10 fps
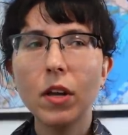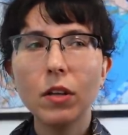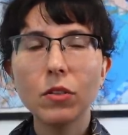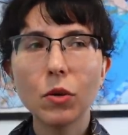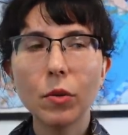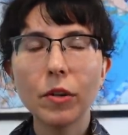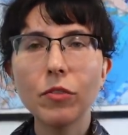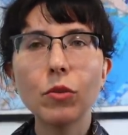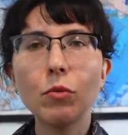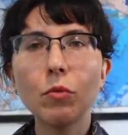So
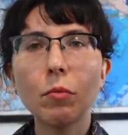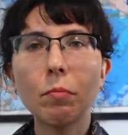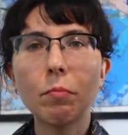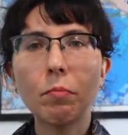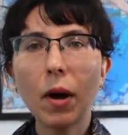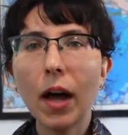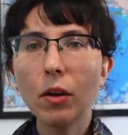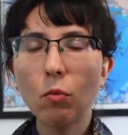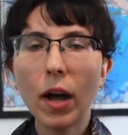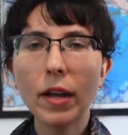if you buy
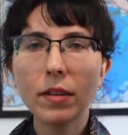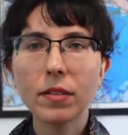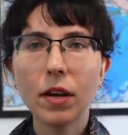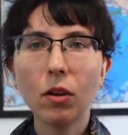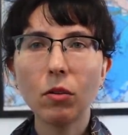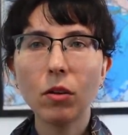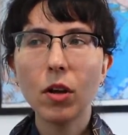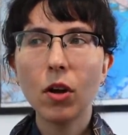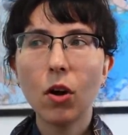a YSL